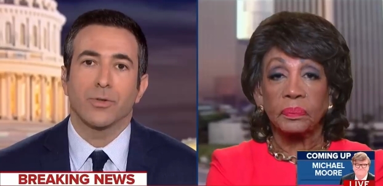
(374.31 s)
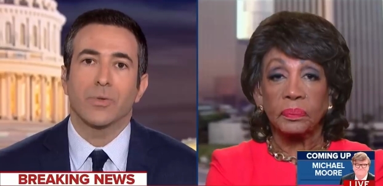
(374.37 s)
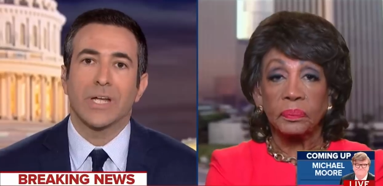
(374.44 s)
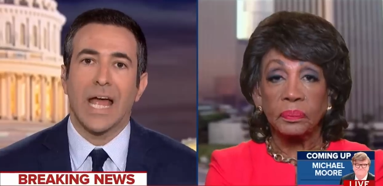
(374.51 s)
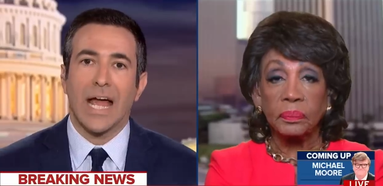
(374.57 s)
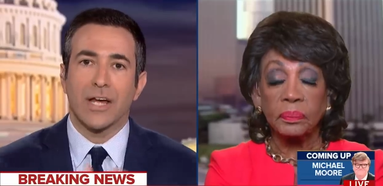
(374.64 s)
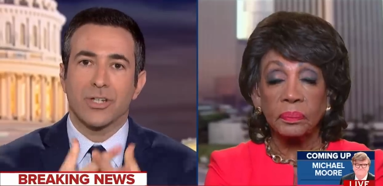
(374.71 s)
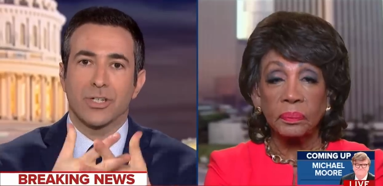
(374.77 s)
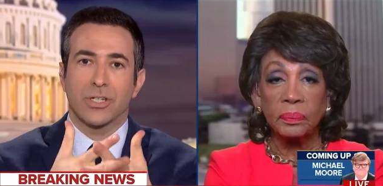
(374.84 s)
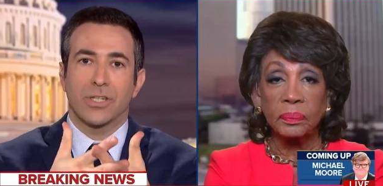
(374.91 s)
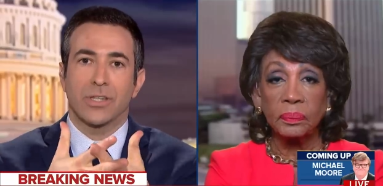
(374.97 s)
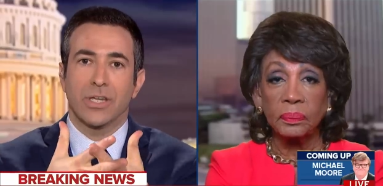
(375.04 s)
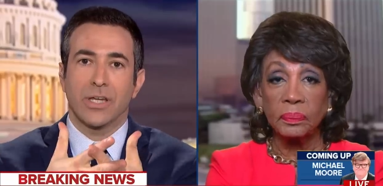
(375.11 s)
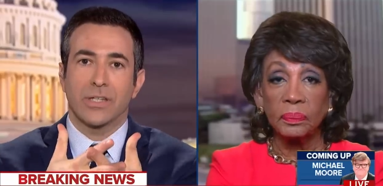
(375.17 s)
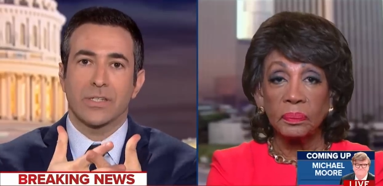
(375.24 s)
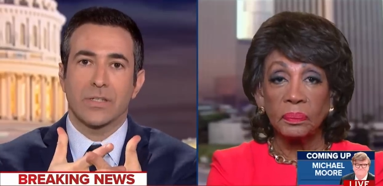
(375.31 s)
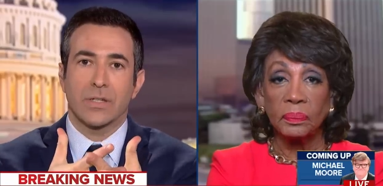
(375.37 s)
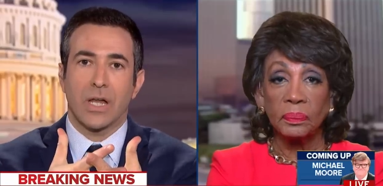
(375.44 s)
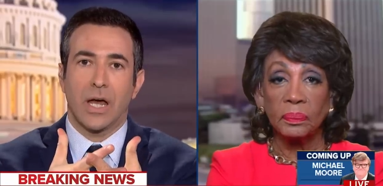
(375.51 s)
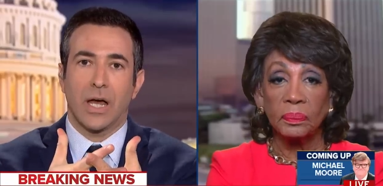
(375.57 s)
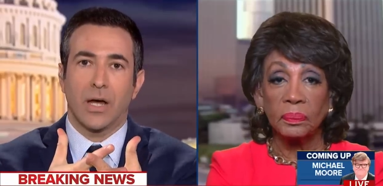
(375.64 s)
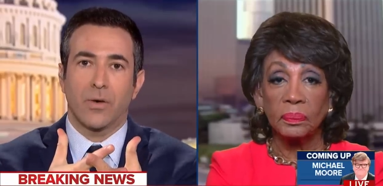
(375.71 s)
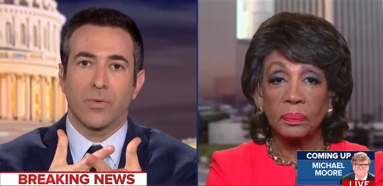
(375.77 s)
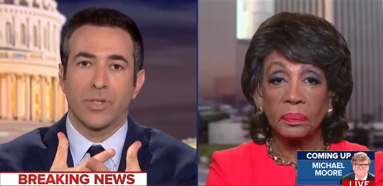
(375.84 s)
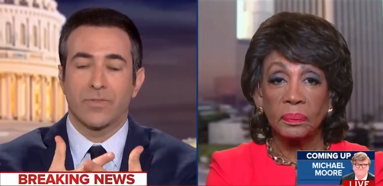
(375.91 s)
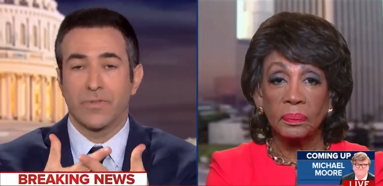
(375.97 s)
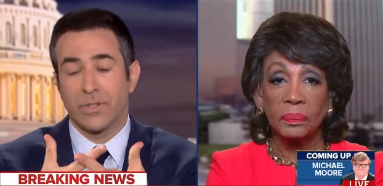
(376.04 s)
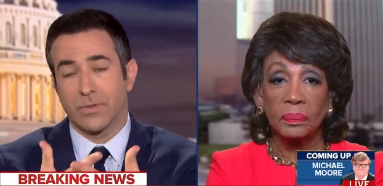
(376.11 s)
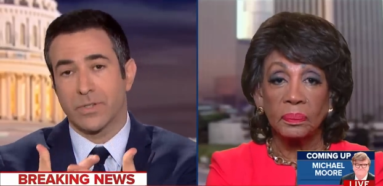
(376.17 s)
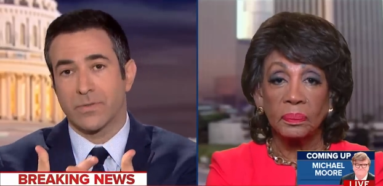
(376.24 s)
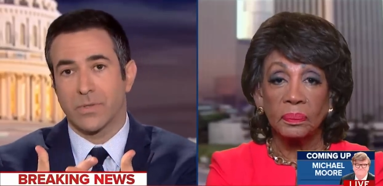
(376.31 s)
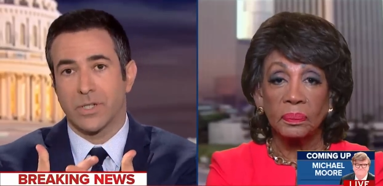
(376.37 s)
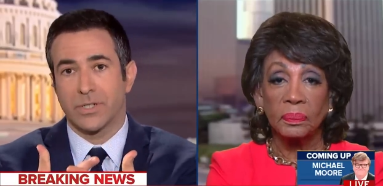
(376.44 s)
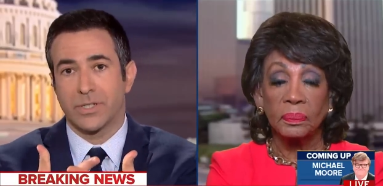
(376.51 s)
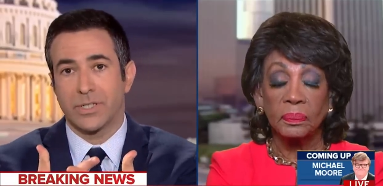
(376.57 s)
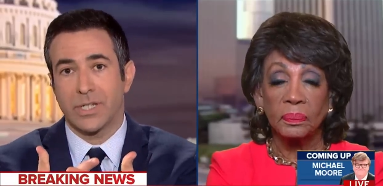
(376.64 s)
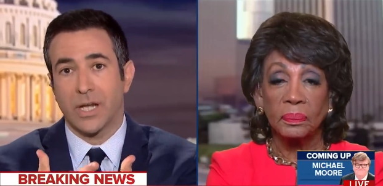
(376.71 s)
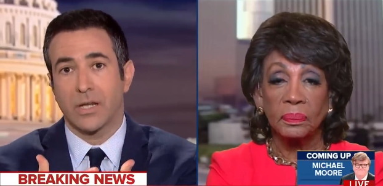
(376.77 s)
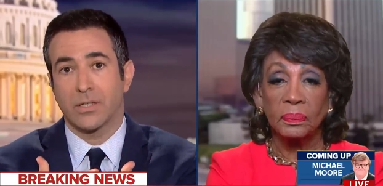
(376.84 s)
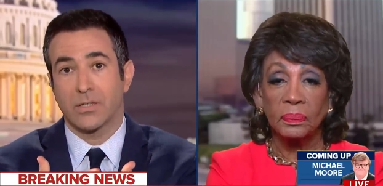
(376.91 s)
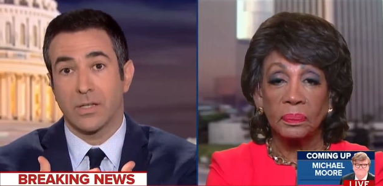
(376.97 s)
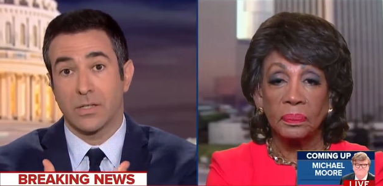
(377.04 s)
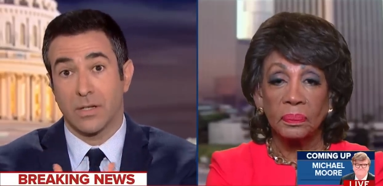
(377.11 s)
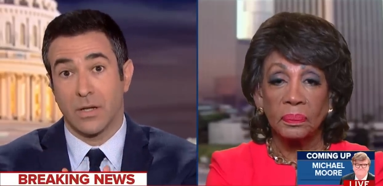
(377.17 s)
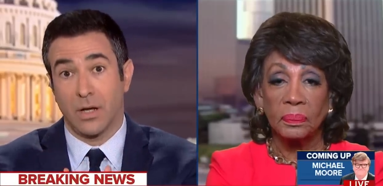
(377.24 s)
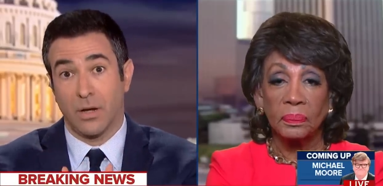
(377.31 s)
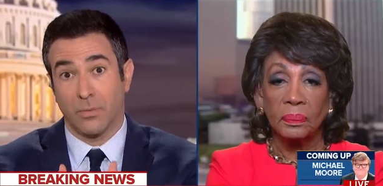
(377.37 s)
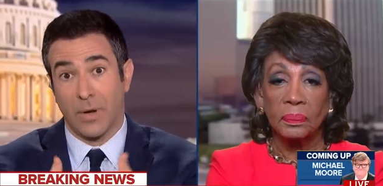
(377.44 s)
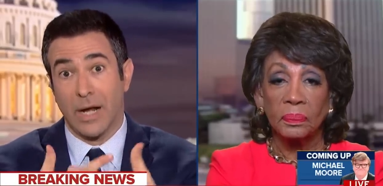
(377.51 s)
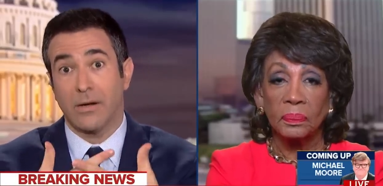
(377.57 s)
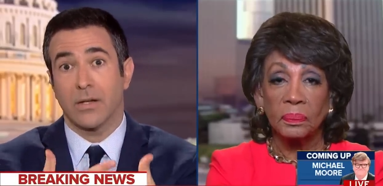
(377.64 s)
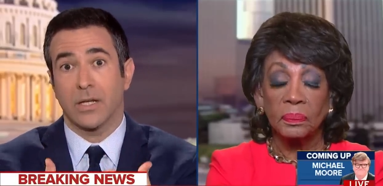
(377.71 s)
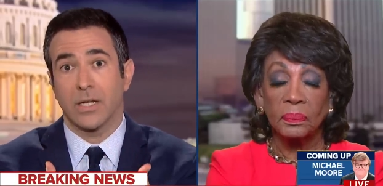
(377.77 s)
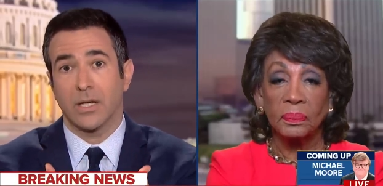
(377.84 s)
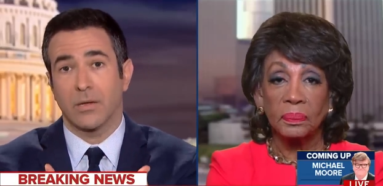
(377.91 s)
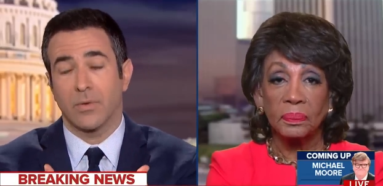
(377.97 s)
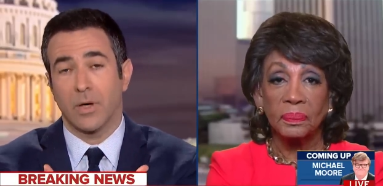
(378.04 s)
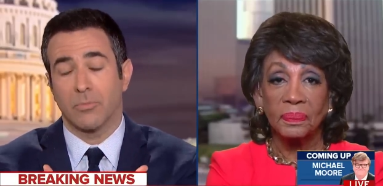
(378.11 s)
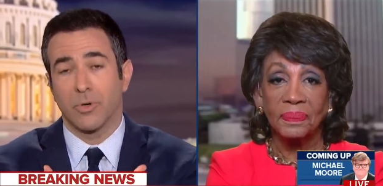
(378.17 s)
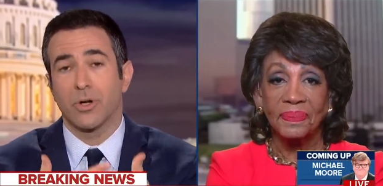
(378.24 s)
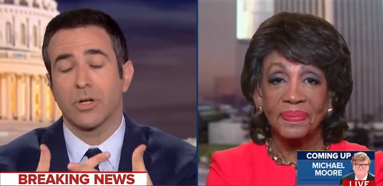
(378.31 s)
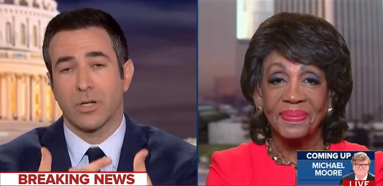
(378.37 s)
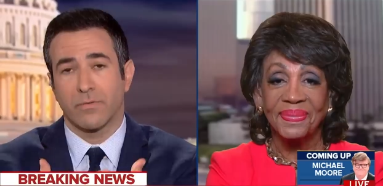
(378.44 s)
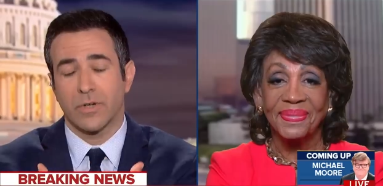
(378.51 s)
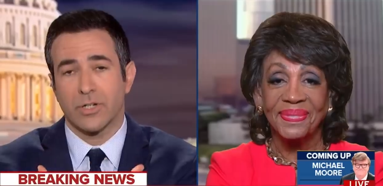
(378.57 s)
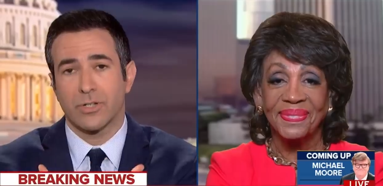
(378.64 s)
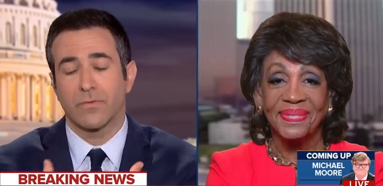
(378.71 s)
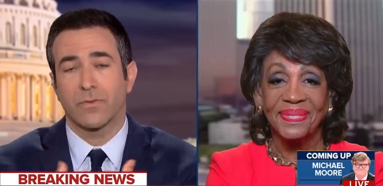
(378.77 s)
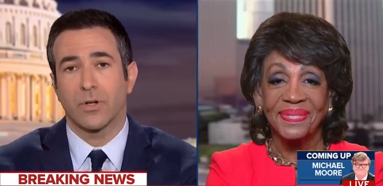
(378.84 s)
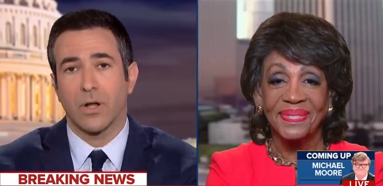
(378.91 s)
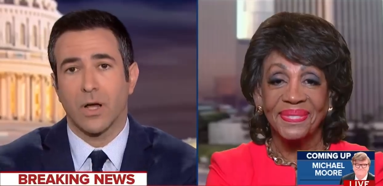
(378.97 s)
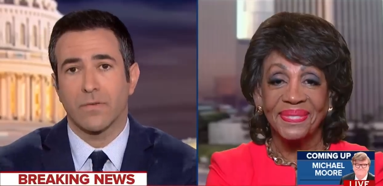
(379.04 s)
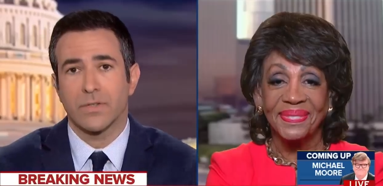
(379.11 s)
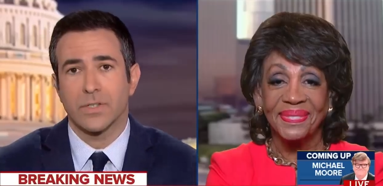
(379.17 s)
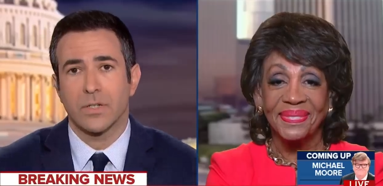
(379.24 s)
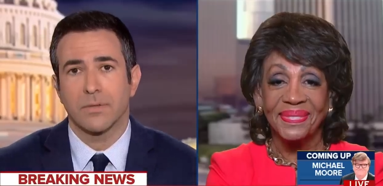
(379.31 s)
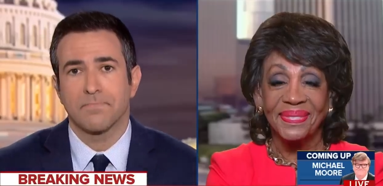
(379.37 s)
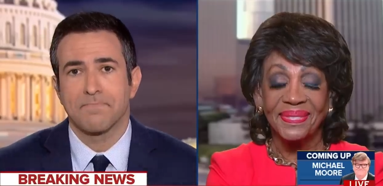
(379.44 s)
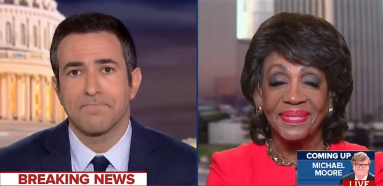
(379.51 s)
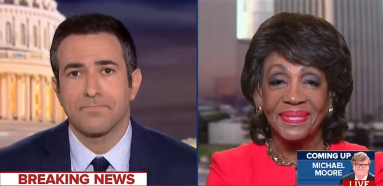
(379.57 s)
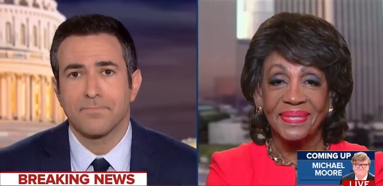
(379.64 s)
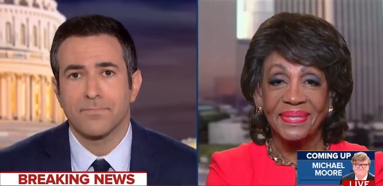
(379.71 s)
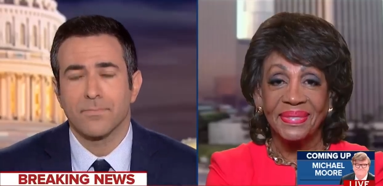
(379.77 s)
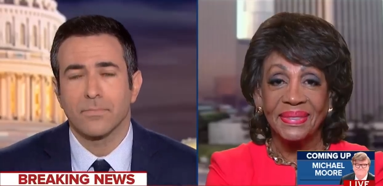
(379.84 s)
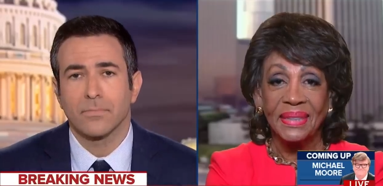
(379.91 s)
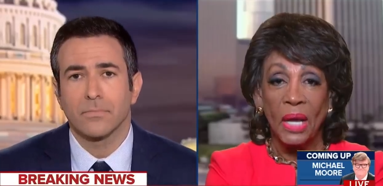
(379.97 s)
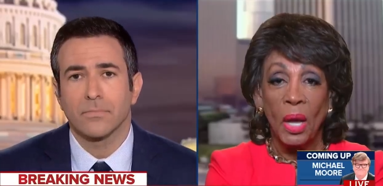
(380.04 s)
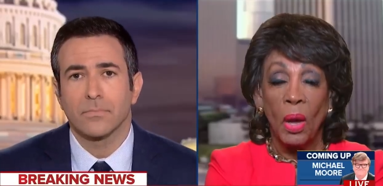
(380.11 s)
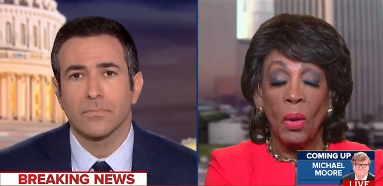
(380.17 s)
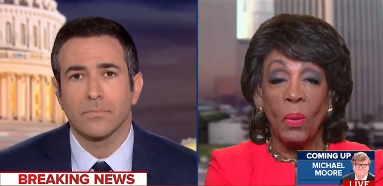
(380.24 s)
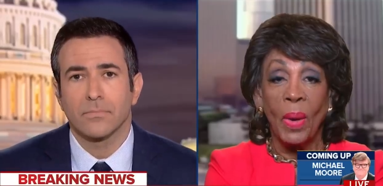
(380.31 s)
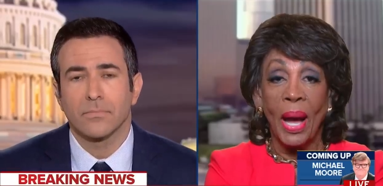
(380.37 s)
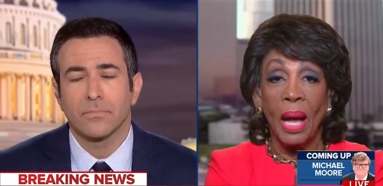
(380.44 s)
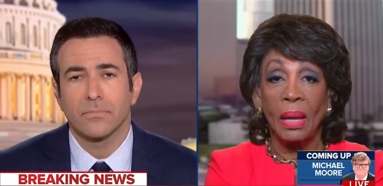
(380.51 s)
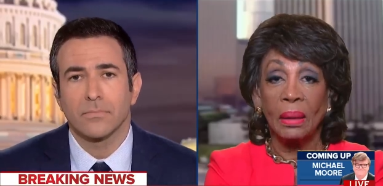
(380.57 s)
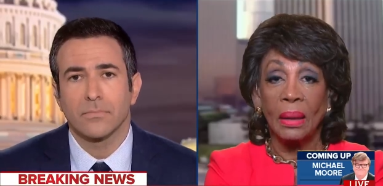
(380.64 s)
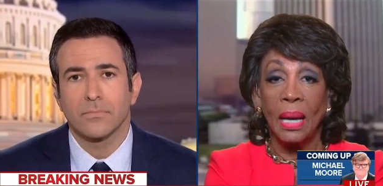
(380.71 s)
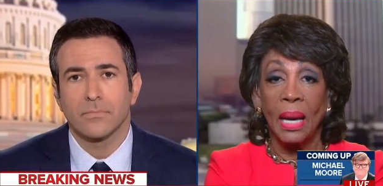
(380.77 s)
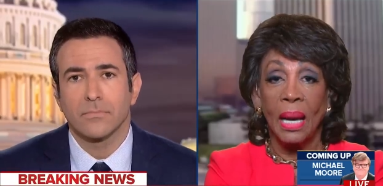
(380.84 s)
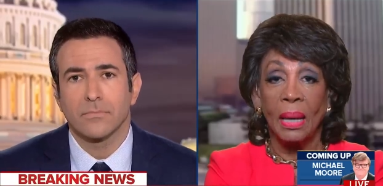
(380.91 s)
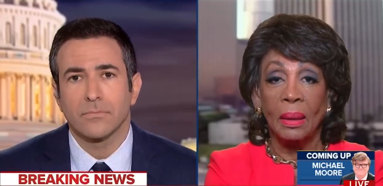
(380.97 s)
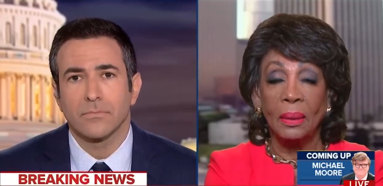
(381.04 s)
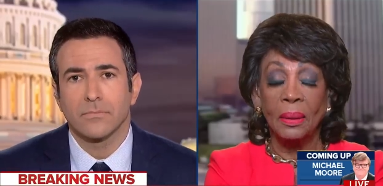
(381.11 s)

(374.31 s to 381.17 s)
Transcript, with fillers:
Speaker 1: reaction to this, uh, which viewers will understand, is, is a, a, rarity, a, a murder conviction for an officer.
Speaker 2: Well, uh,